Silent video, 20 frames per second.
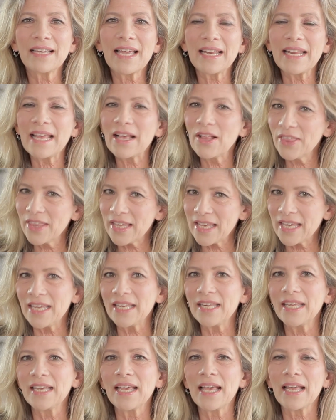healthy
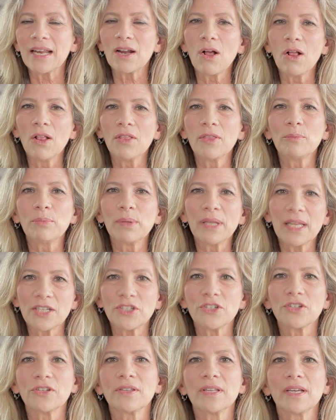eating and all the
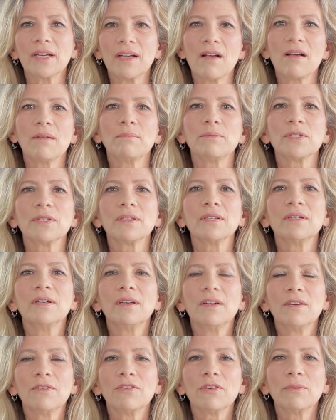pleasure that comes
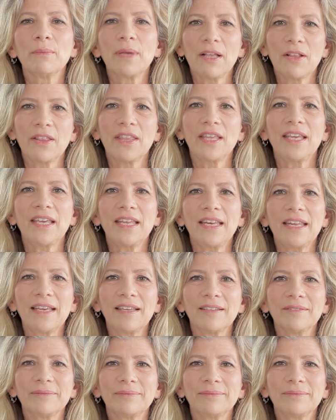from healthy eating.